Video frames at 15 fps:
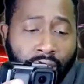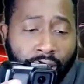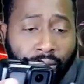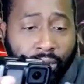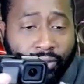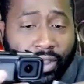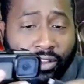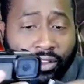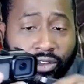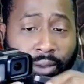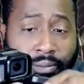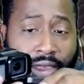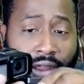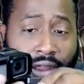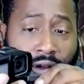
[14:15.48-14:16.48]
What if I
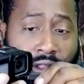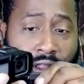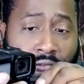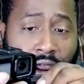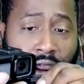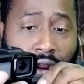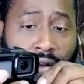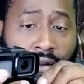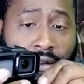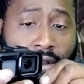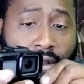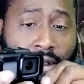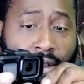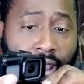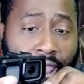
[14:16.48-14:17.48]
drop that on there
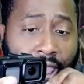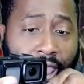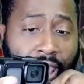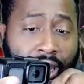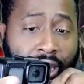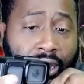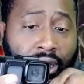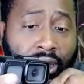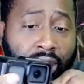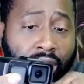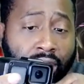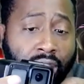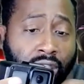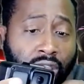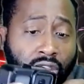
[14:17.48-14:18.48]
and
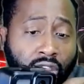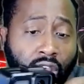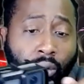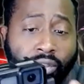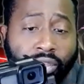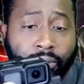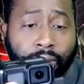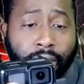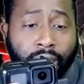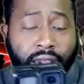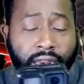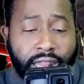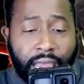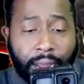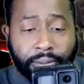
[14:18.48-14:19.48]
go with a mic
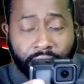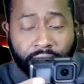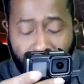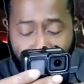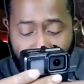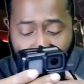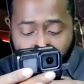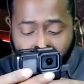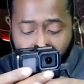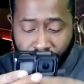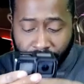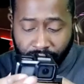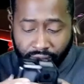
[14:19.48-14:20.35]
adapter here?